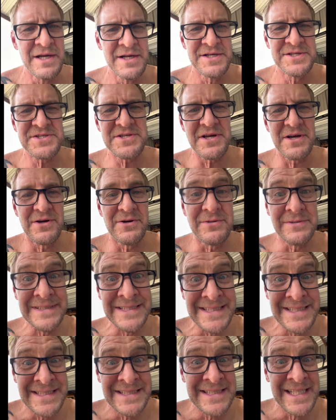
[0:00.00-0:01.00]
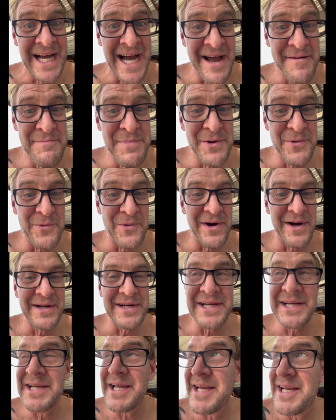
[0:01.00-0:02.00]
So I've been
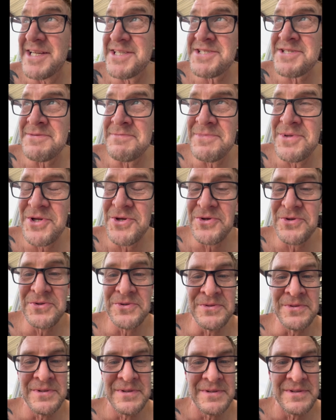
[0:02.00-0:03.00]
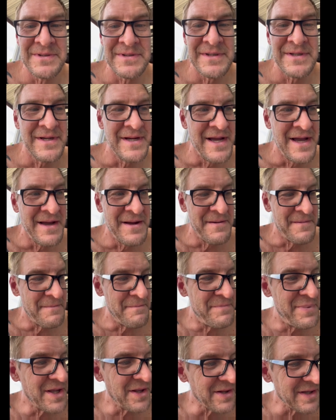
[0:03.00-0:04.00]
wanting to get some new
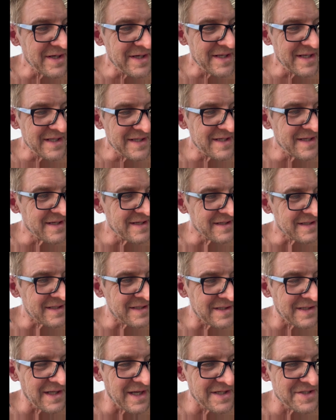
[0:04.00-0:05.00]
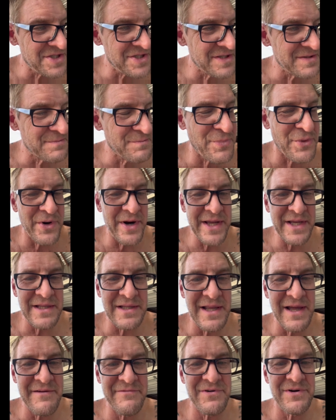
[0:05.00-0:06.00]
billeted clutch and brake
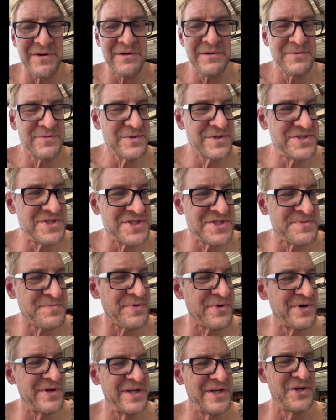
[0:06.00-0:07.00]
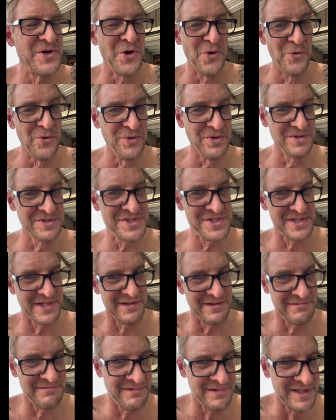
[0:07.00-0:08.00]
lever, which is pretty cool.
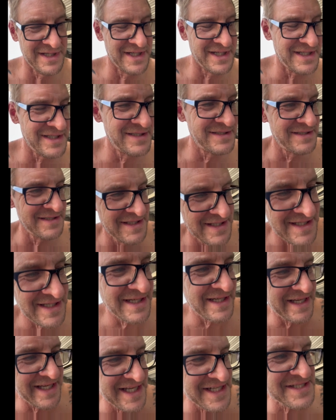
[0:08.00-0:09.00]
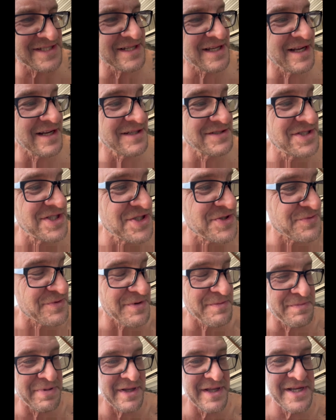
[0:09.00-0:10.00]
So I guess I'll just
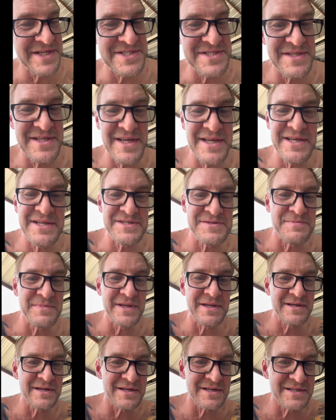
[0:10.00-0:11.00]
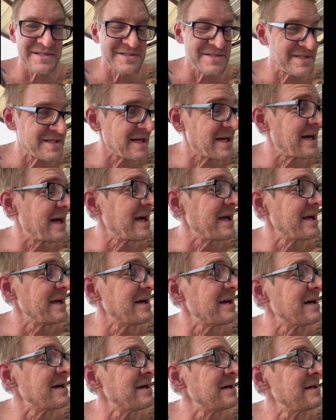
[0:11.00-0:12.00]
replace these because
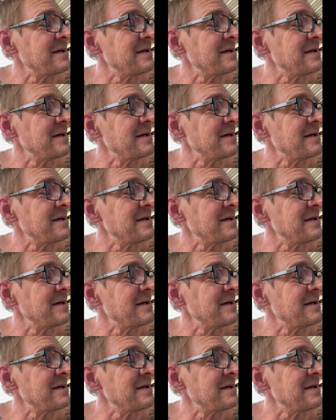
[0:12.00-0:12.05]
I